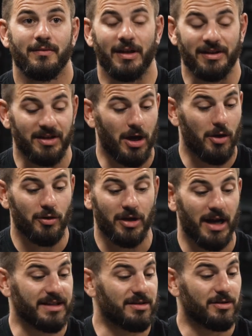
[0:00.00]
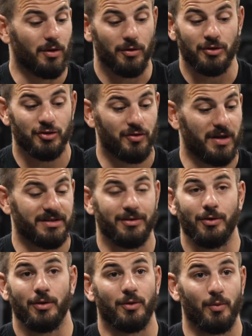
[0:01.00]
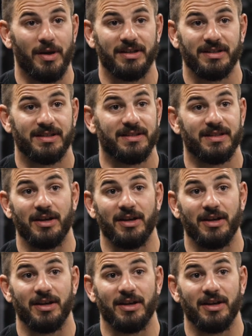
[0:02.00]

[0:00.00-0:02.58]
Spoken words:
Like, the other guys, I know their strengths. I know their weaknesses.